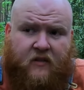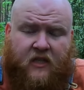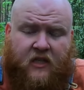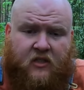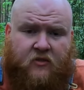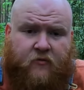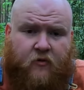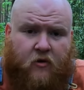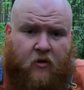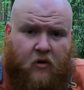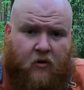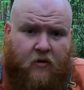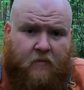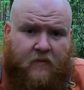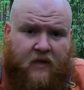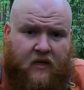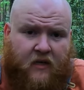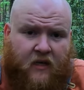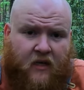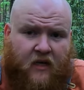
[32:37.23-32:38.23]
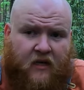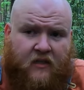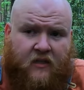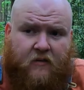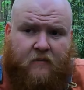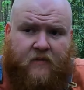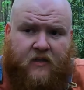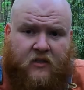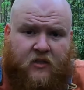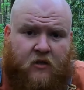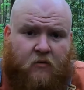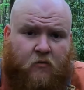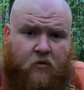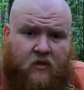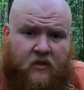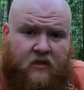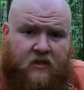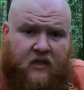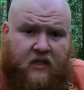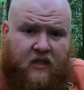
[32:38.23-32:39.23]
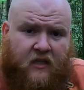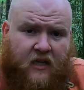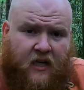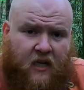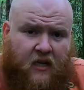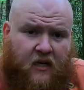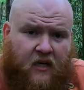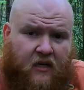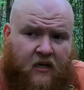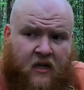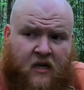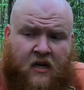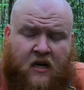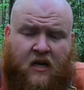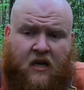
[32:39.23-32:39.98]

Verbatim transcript: It's for all the men like them. It's the ones that died